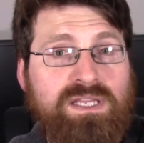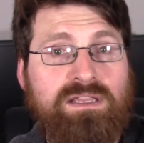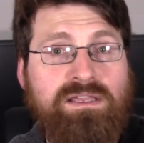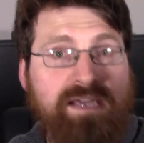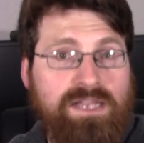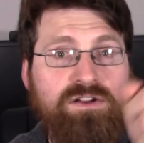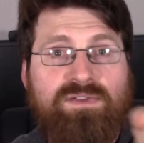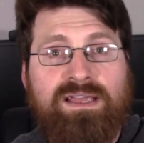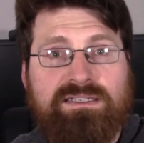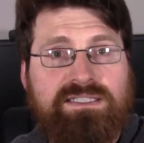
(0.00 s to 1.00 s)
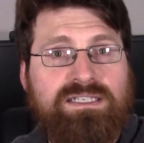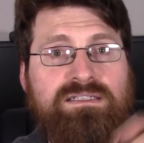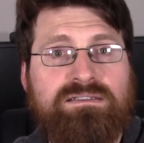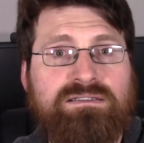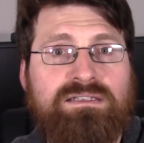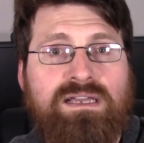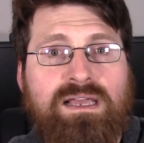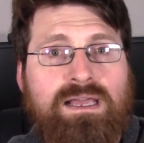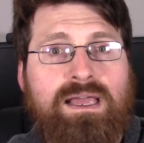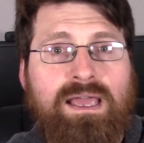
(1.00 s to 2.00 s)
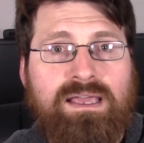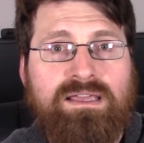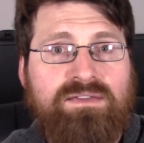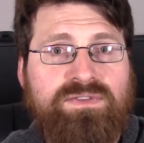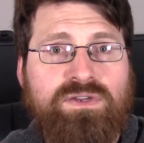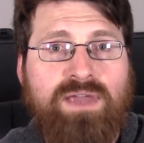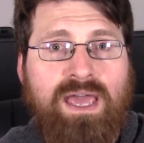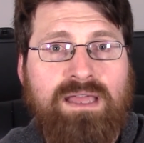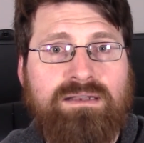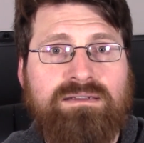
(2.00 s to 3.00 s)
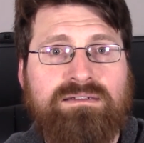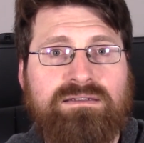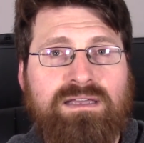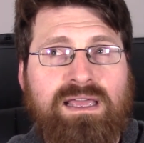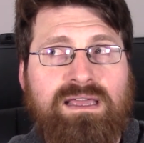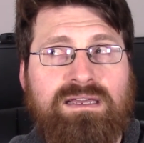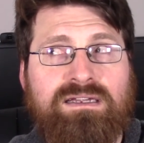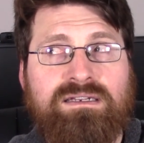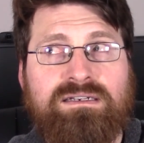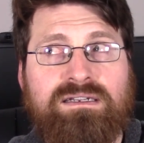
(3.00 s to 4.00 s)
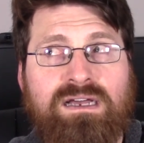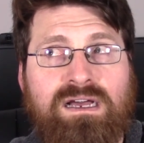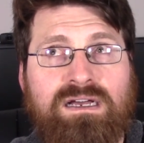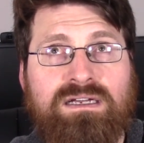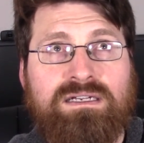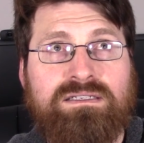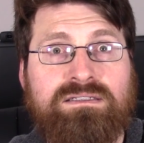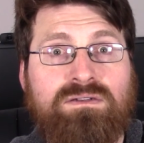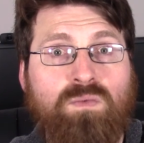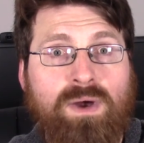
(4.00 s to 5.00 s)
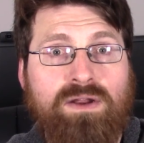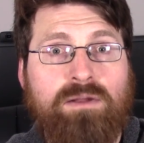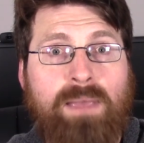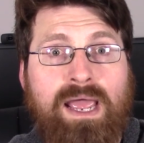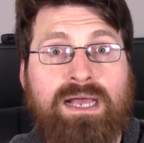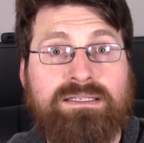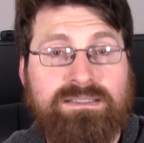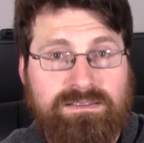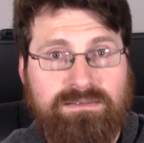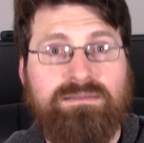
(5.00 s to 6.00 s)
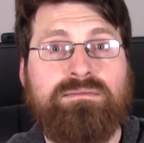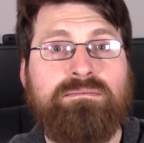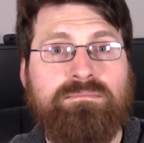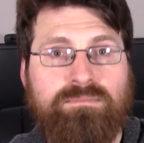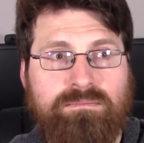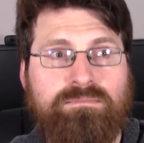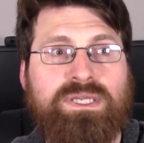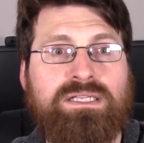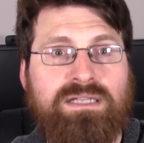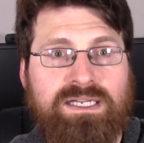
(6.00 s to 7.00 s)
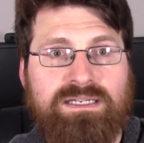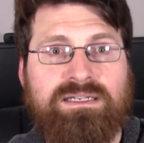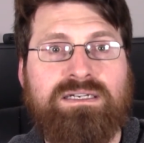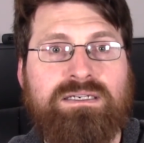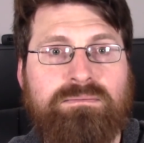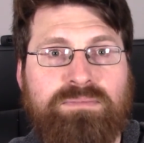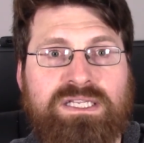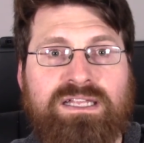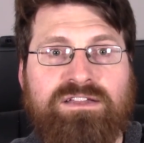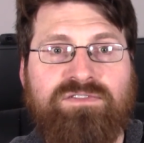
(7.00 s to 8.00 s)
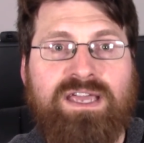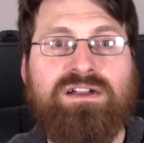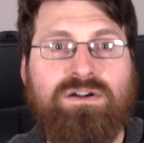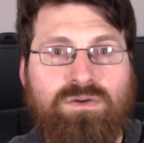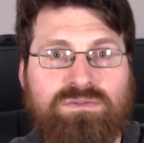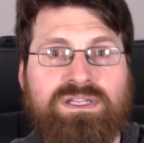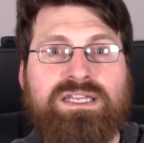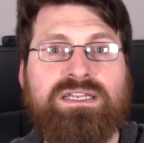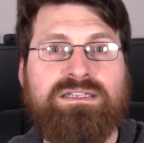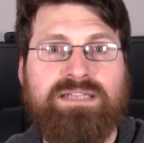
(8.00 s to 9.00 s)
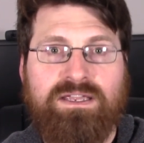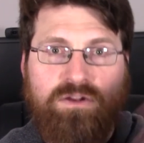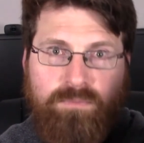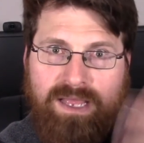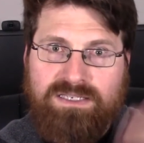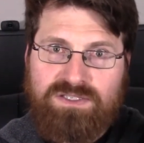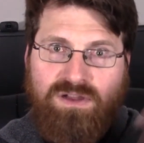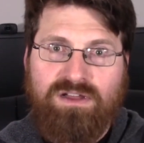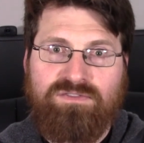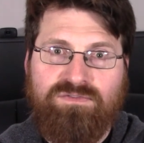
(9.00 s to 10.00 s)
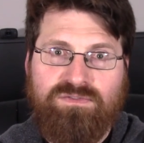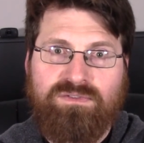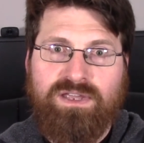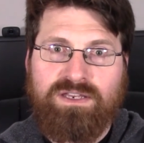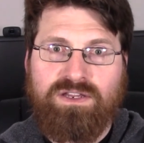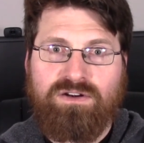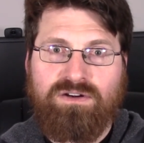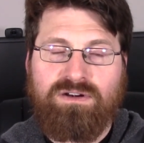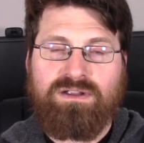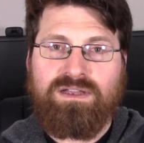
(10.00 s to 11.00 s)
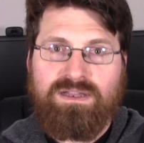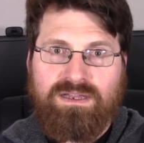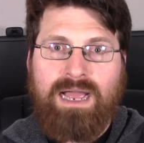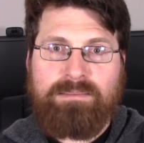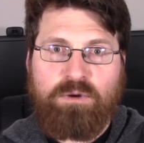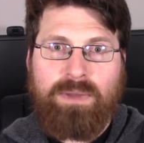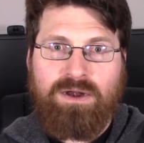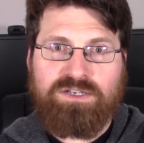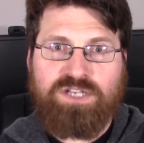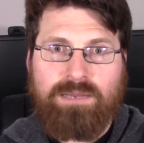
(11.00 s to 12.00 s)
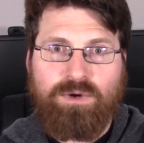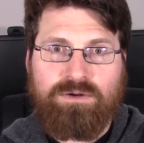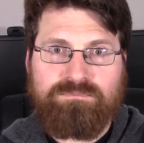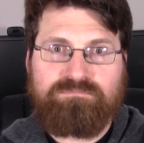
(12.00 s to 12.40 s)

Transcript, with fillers: Get your vaccine if you can, and uh, wear your mask. Be like, uh, be like Vader, only take your mask off in your hyperbaric chamber.